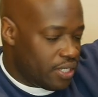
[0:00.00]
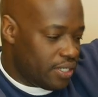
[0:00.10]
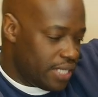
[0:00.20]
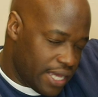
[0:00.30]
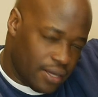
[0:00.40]

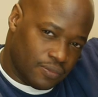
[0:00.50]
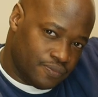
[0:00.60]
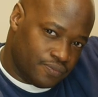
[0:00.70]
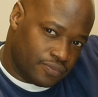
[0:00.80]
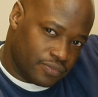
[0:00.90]
Now,
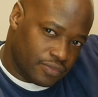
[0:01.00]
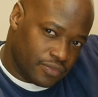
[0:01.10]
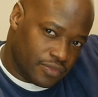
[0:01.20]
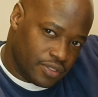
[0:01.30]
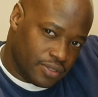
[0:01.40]

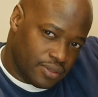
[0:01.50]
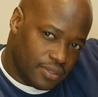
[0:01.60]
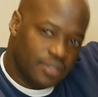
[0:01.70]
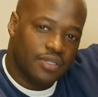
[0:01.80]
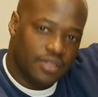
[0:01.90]

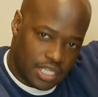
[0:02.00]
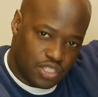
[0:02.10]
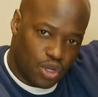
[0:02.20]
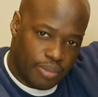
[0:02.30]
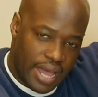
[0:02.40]

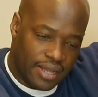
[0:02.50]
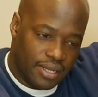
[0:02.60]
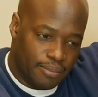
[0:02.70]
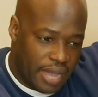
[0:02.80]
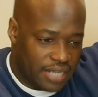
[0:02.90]
let's go back
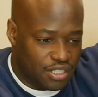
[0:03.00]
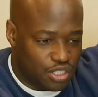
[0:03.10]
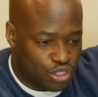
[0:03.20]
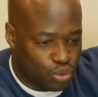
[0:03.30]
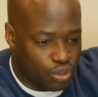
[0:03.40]
to
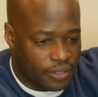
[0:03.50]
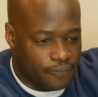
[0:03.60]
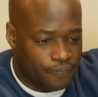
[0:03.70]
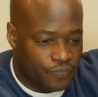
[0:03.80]
the drawer.